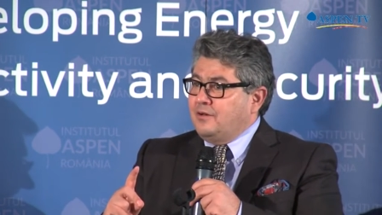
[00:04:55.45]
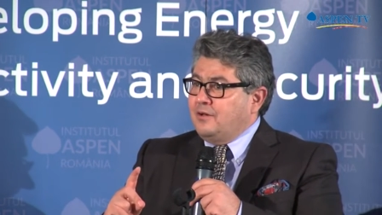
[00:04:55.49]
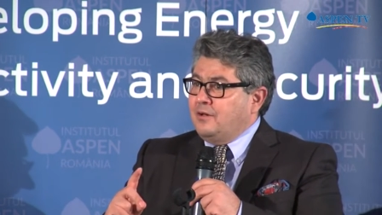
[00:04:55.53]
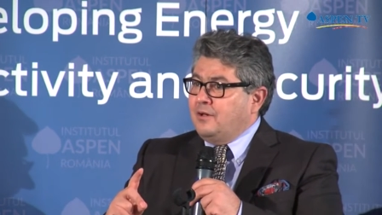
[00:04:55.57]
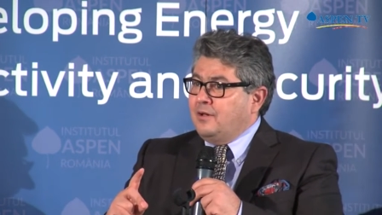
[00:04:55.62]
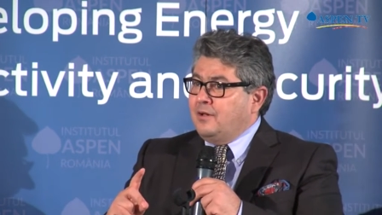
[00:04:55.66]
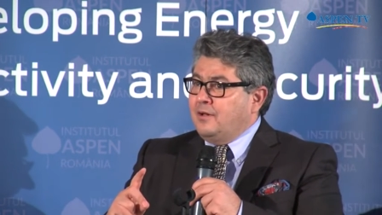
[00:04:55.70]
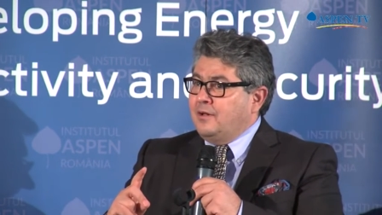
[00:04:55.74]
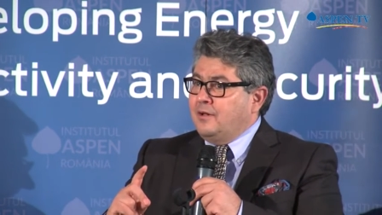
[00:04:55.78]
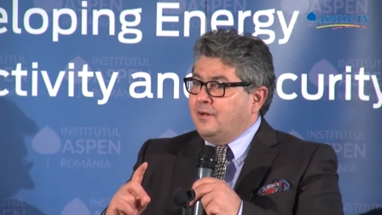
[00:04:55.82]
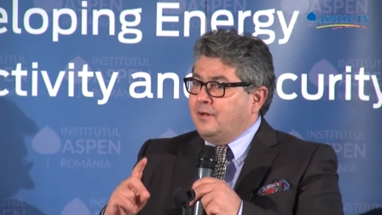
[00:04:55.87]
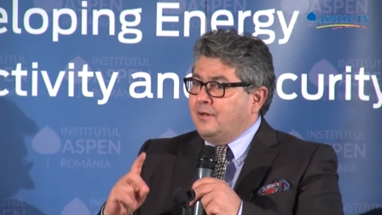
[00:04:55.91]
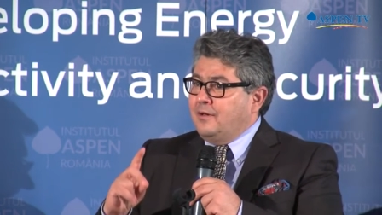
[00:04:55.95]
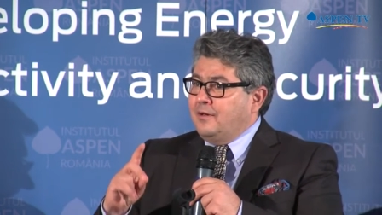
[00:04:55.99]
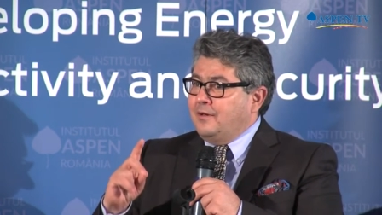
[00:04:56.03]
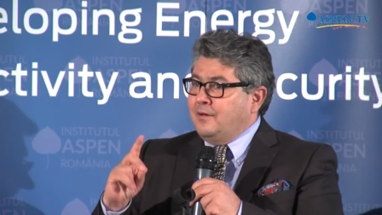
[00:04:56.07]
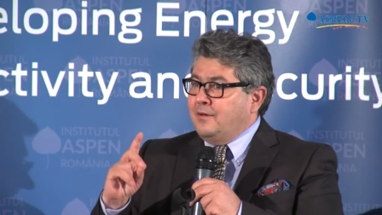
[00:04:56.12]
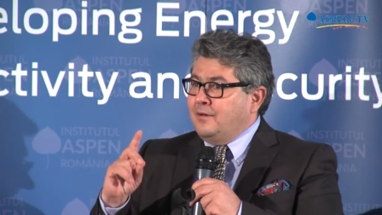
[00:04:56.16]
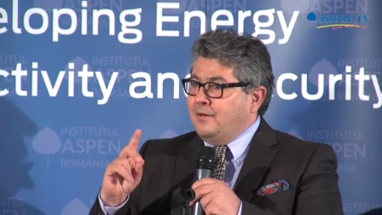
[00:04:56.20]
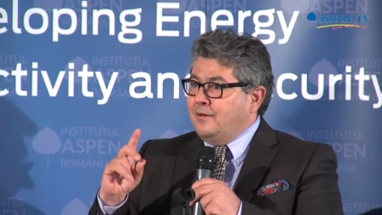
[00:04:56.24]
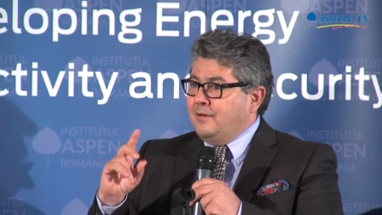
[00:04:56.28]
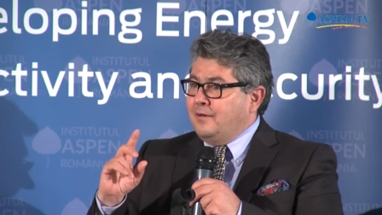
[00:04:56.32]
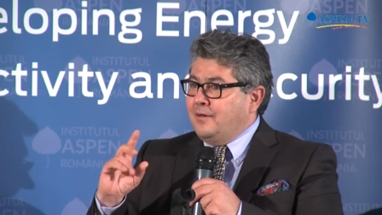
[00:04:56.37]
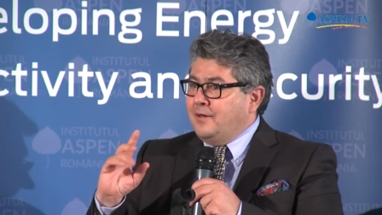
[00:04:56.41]

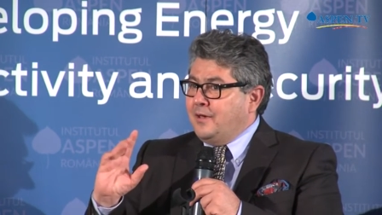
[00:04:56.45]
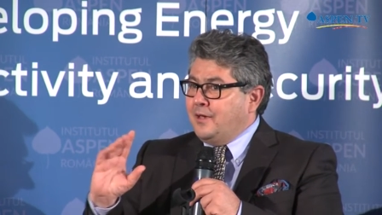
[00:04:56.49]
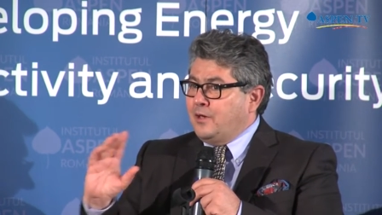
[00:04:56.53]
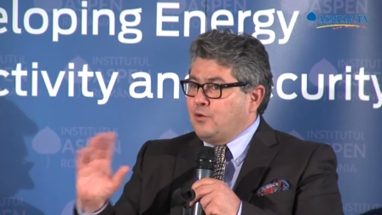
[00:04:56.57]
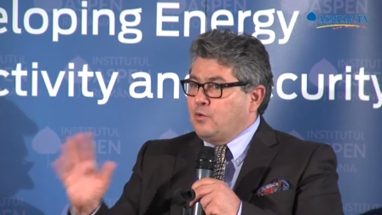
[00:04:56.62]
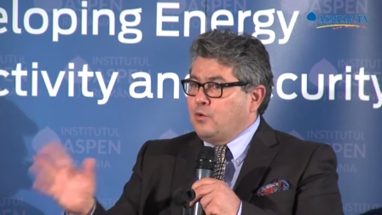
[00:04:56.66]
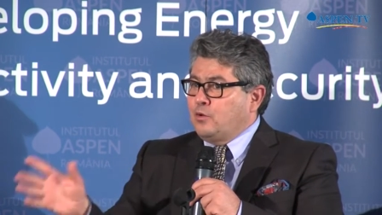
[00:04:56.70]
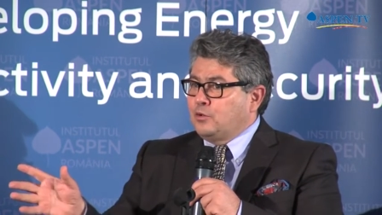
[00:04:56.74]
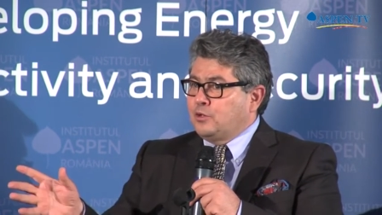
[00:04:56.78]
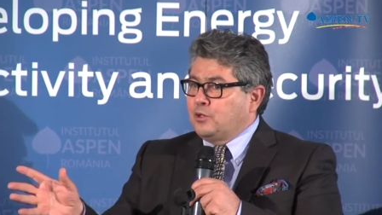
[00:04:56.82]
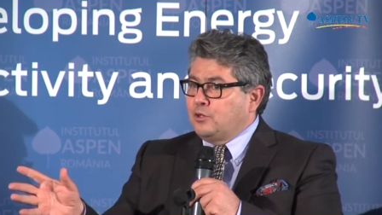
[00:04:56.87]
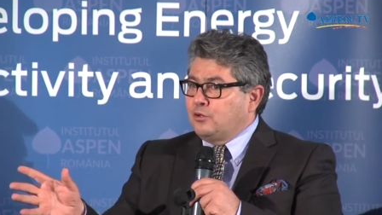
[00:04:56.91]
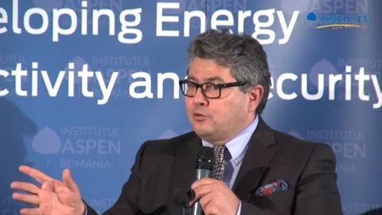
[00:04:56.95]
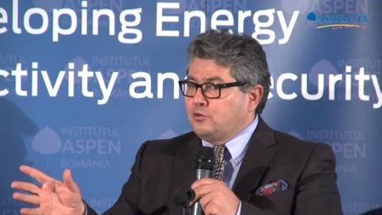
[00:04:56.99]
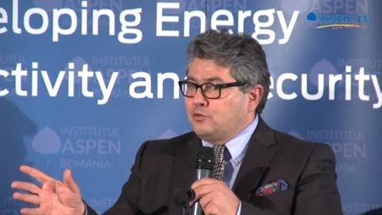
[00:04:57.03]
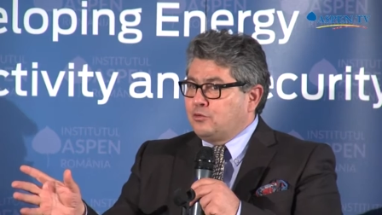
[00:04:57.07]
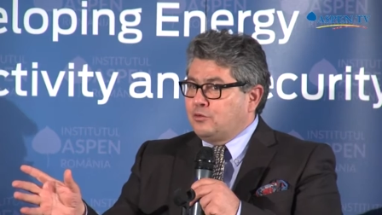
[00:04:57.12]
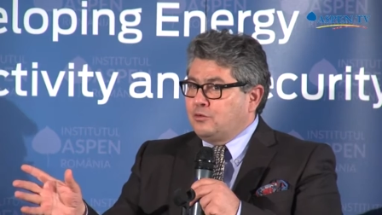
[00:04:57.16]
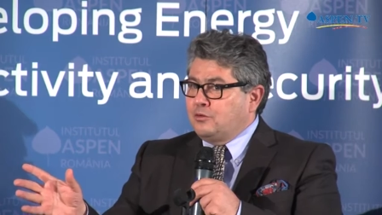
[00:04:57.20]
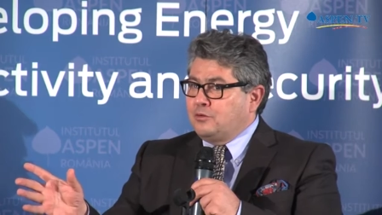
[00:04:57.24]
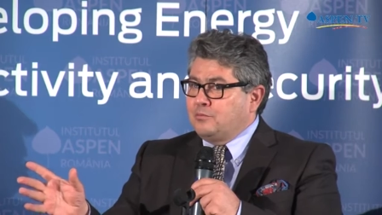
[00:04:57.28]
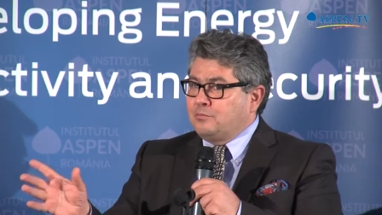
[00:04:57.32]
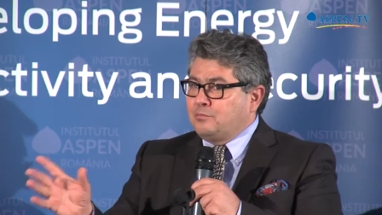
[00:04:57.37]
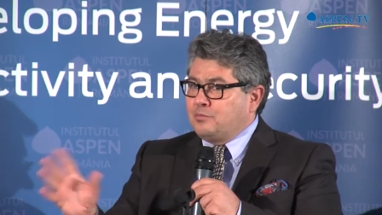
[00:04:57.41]
according
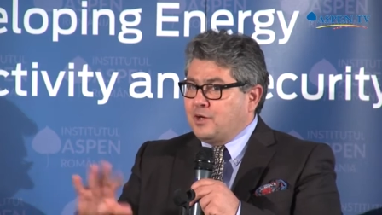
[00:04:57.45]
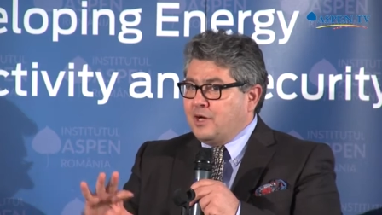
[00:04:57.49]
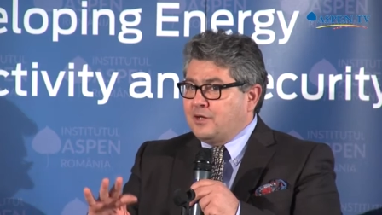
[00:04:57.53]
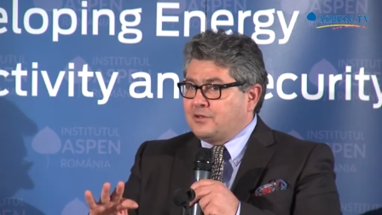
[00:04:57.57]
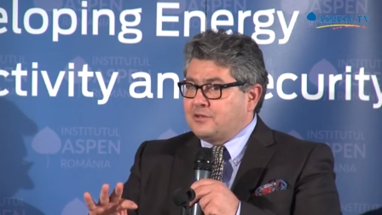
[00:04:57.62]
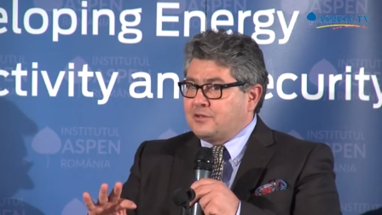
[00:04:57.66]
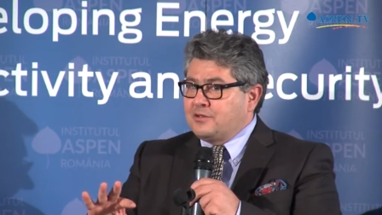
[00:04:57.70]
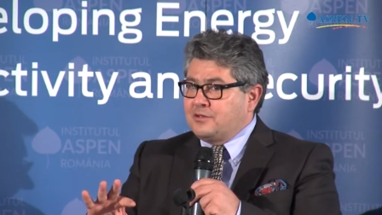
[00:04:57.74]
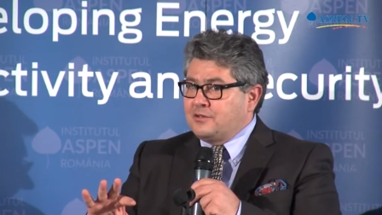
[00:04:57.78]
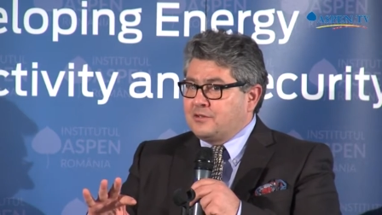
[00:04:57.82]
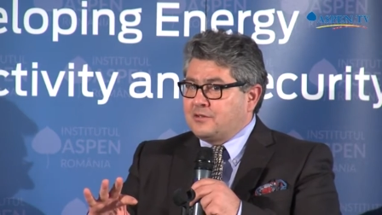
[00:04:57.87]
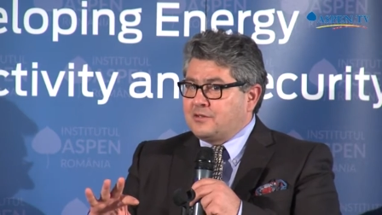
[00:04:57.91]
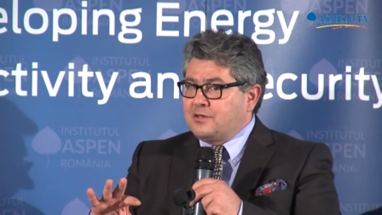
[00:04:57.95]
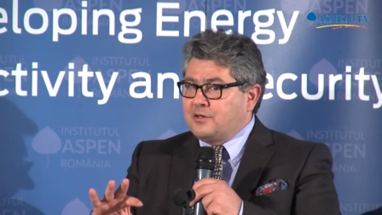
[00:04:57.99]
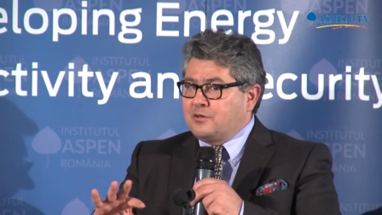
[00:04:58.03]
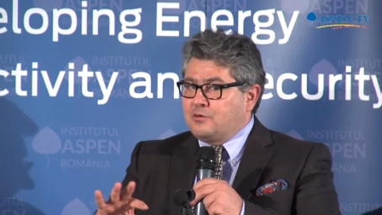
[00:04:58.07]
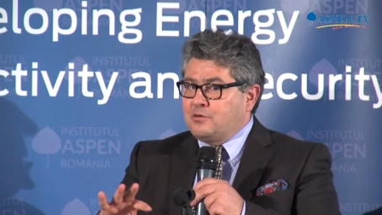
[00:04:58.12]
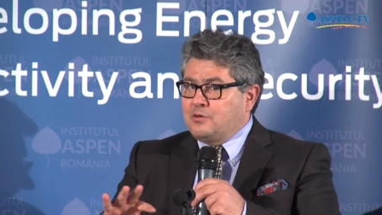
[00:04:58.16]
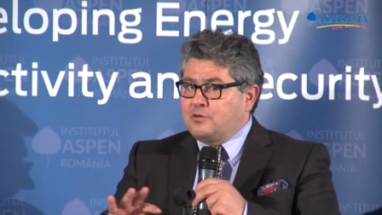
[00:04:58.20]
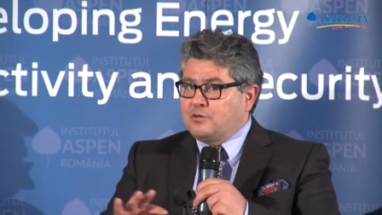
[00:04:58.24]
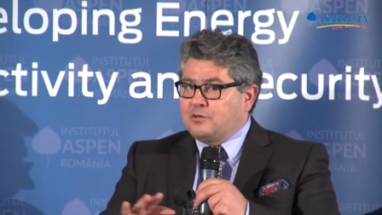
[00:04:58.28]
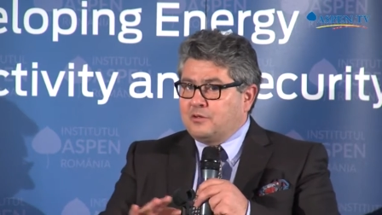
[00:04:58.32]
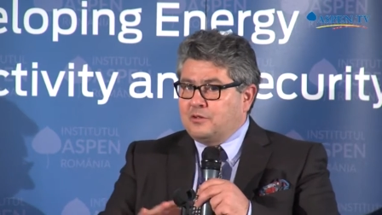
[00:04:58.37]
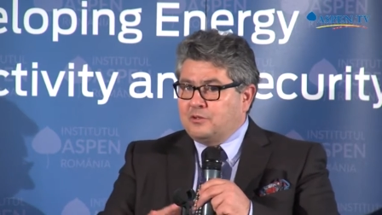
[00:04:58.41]
to prices,
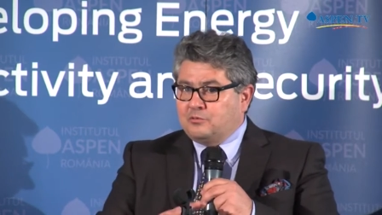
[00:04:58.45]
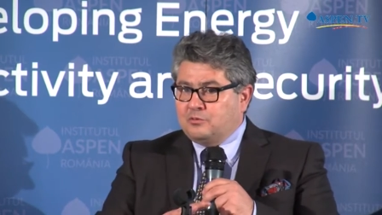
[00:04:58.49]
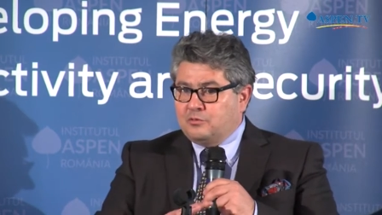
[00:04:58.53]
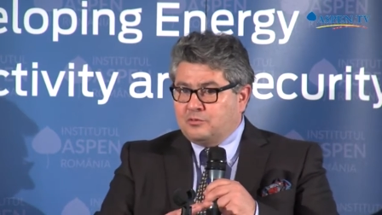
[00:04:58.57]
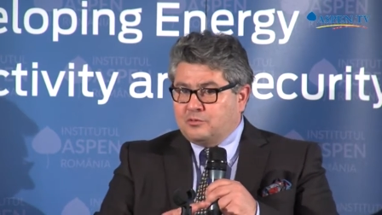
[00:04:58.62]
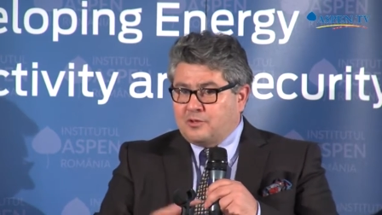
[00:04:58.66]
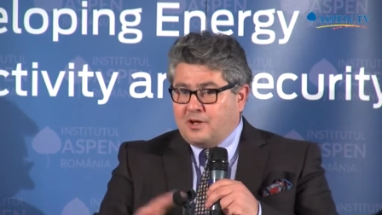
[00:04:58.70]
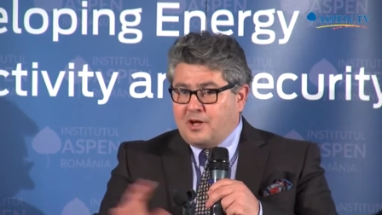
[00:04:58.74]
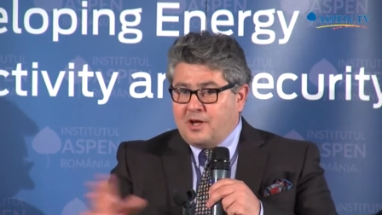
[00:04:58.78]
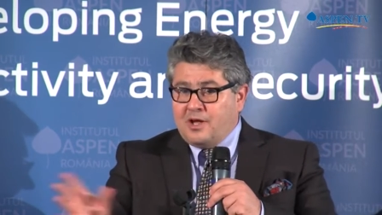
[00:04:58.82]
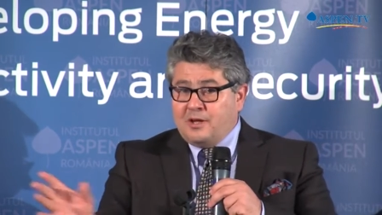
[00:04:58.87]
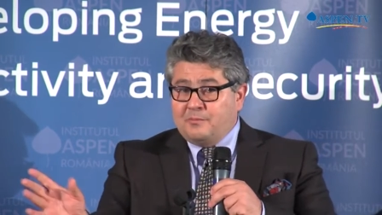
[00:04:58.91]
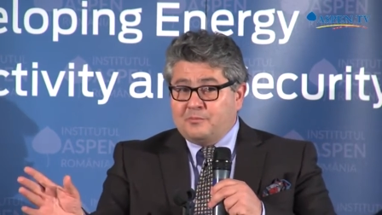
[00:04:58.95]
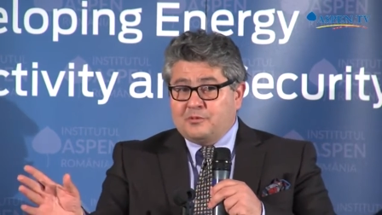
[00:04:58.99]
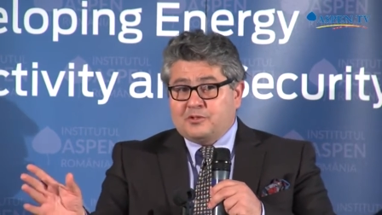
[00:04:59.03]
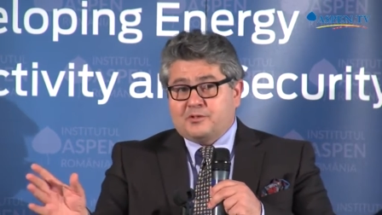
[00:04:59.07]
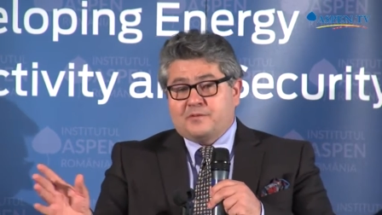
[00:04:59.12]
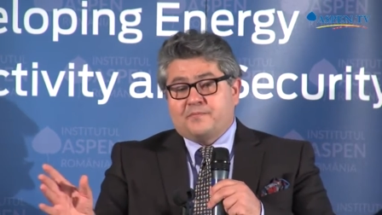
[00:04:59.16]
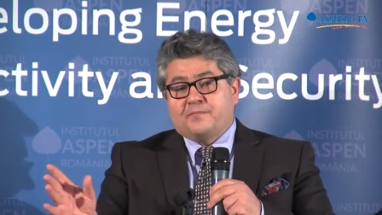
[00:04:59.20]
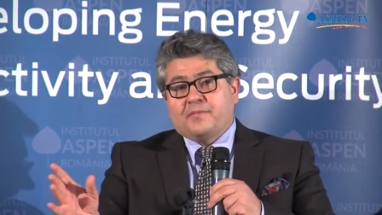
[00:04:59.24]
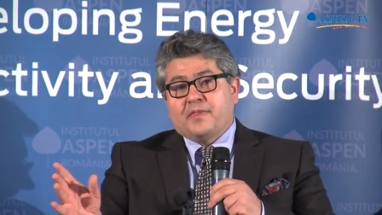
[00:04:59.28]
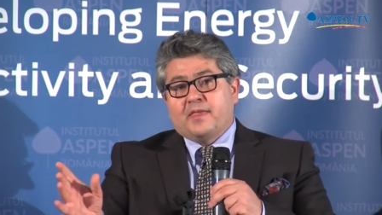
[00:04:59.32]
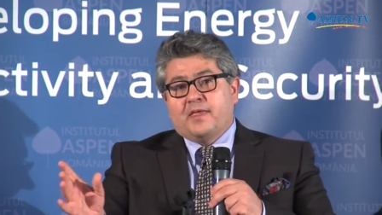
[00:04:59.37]
according to times.